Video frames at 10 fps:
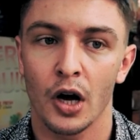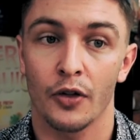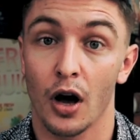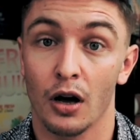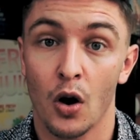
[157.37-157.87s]

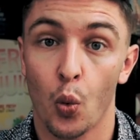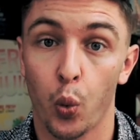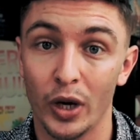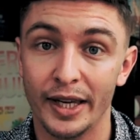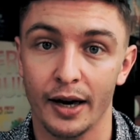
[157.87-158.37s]
that are
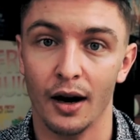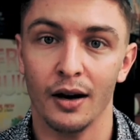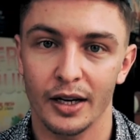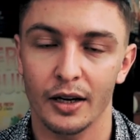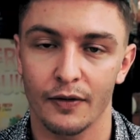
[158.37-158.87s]
weaker,
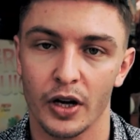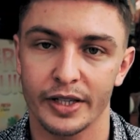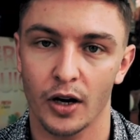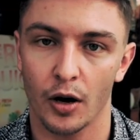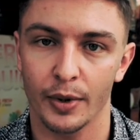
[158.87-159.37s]
in
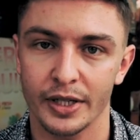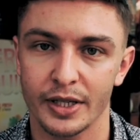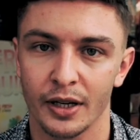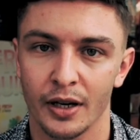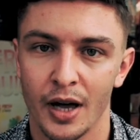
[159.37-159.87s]
inverted
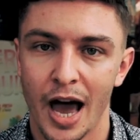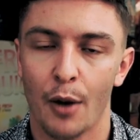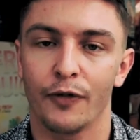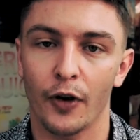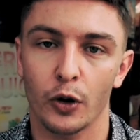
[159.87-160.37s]
commas, and
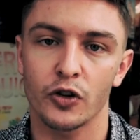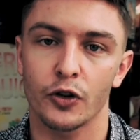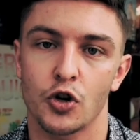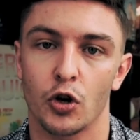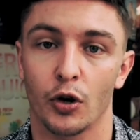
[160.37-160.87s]
we focus on the
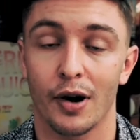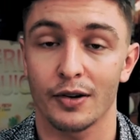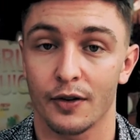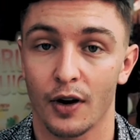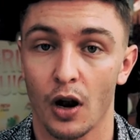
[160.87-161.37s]
stronger
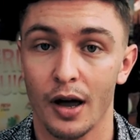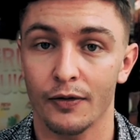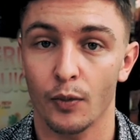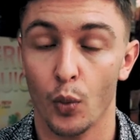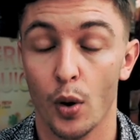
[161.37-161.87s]
areas of our life.
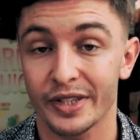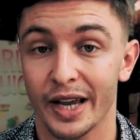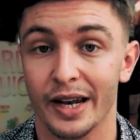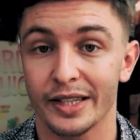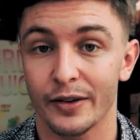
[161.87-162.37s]
And what I'm
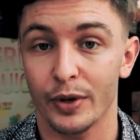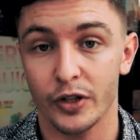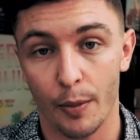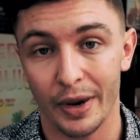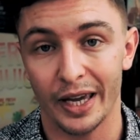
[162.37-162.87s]
saying is, if we
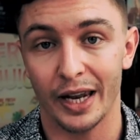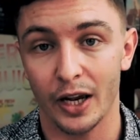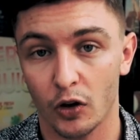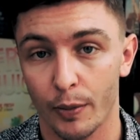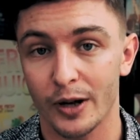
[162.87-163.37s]
start making
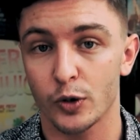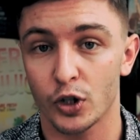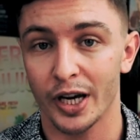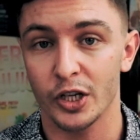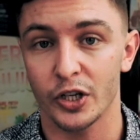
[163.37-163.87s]
incremental
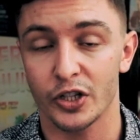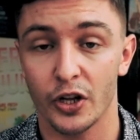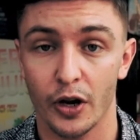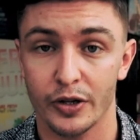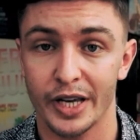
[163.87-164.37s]
changes to
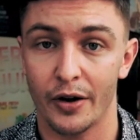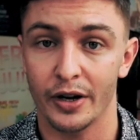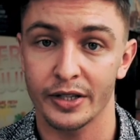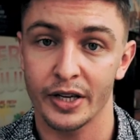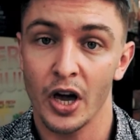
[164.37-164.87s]
those
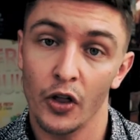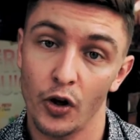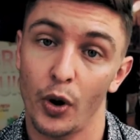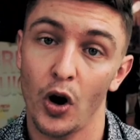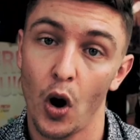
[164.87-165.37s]
areas that
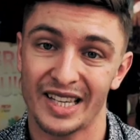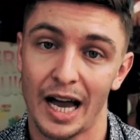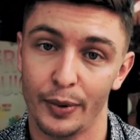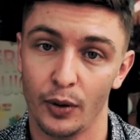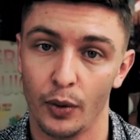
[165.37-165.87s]
we're not as happy